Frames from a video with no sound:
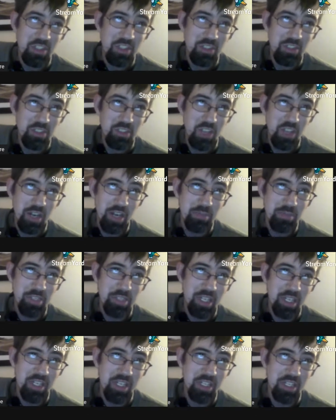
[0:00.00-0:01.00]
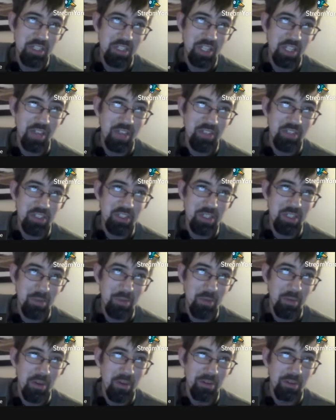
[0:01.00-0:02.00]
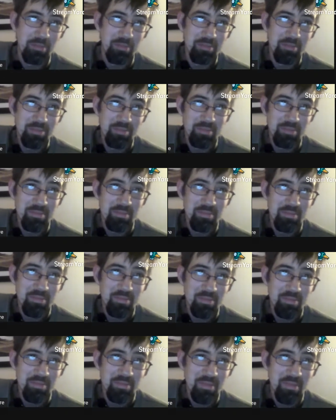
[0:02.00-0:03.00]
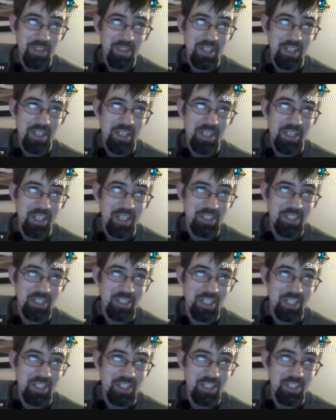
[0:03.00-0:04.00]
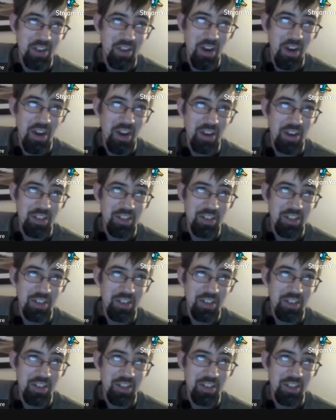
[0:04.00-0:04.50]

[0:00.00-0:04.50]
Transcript: straight up said he doesn't love us anymore. Yeah, he doesn't talk.